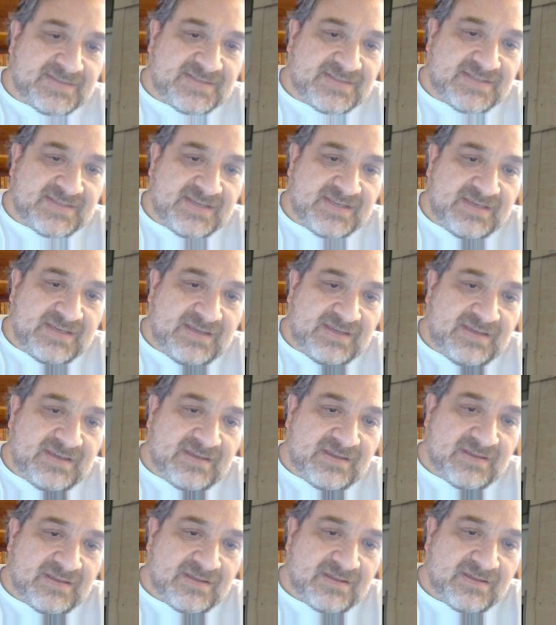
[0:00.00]
See
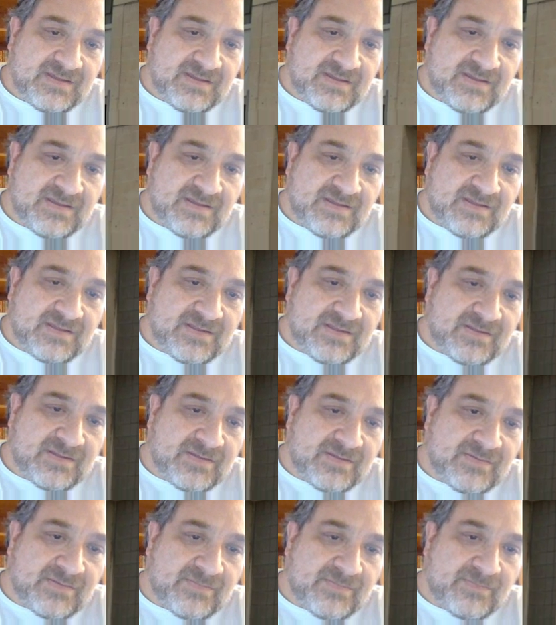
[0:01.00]

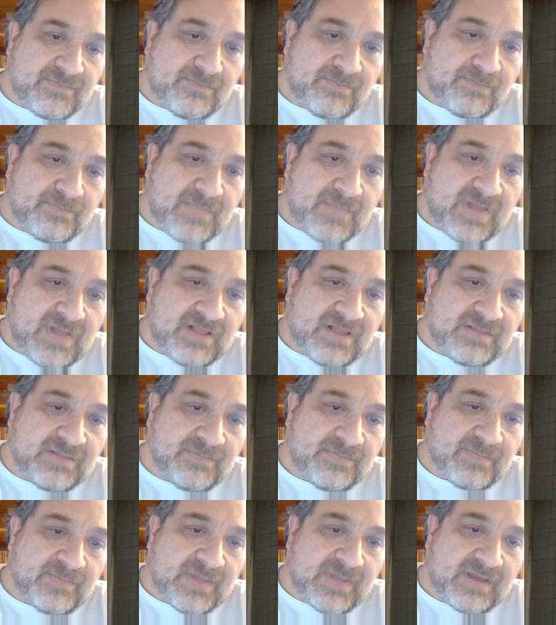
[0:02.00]

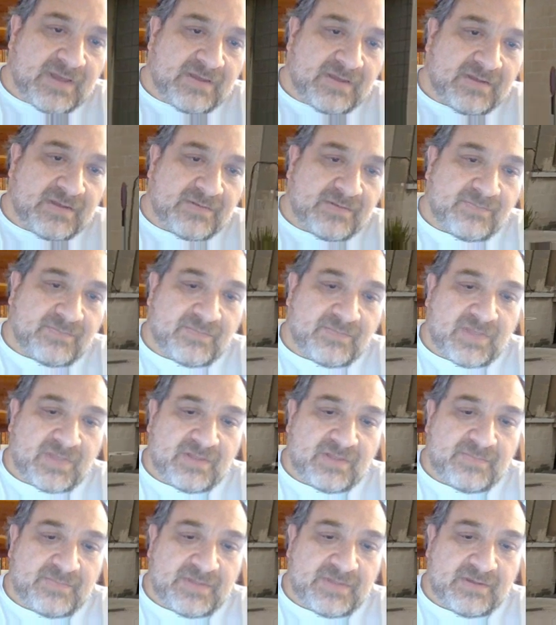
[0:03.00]
Malma.
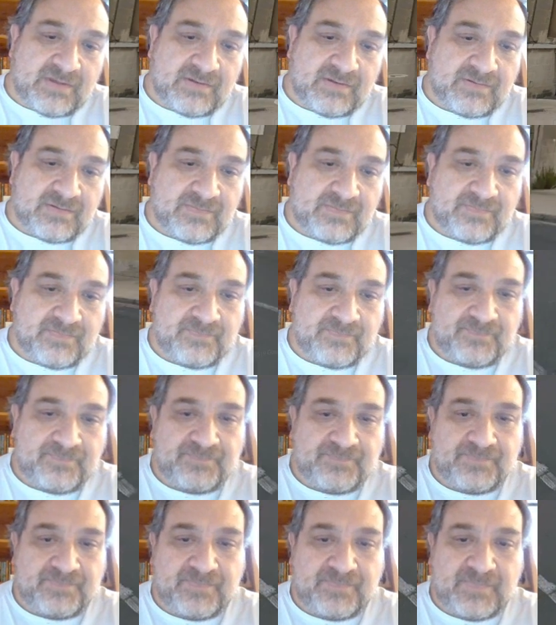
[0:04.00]
Malma?
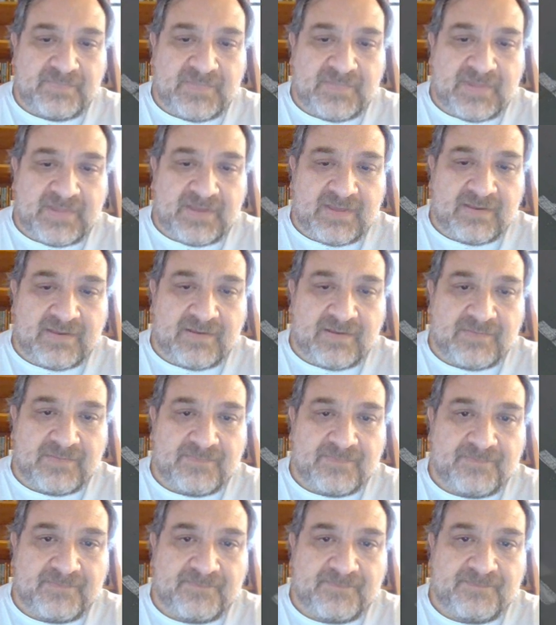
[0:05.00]
Hang on.
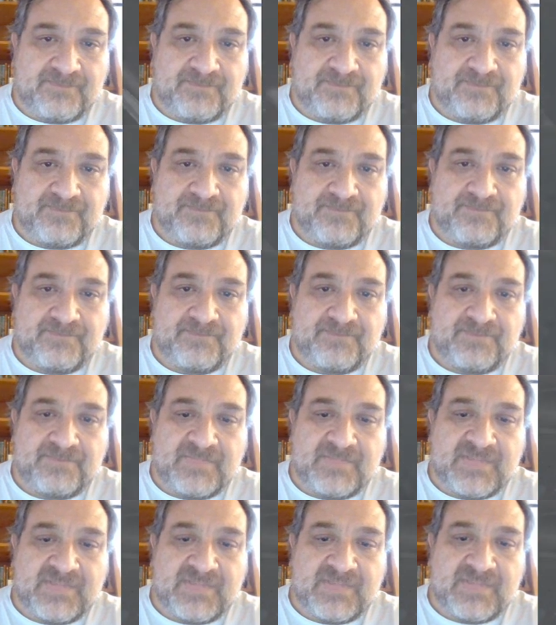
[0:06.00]

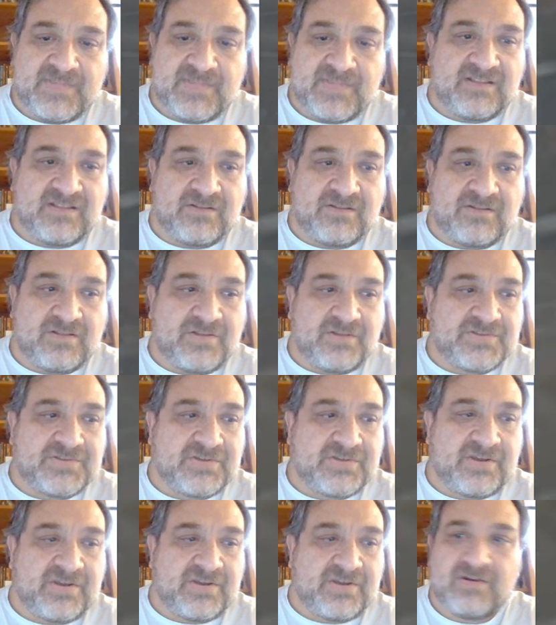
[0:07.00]
Let's get a little
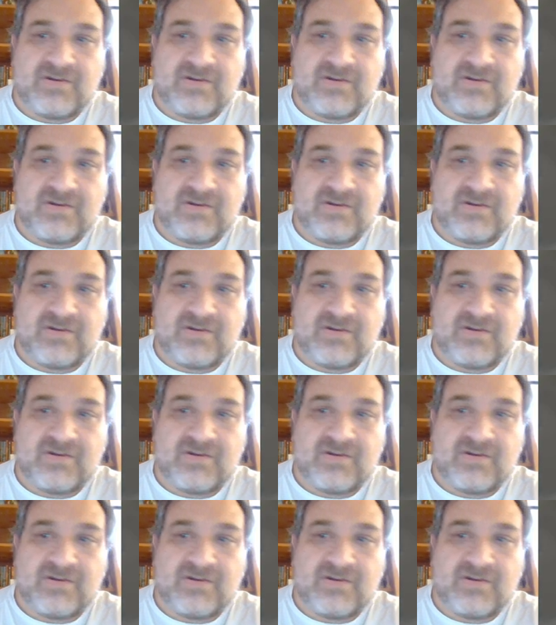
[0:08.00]
closer here.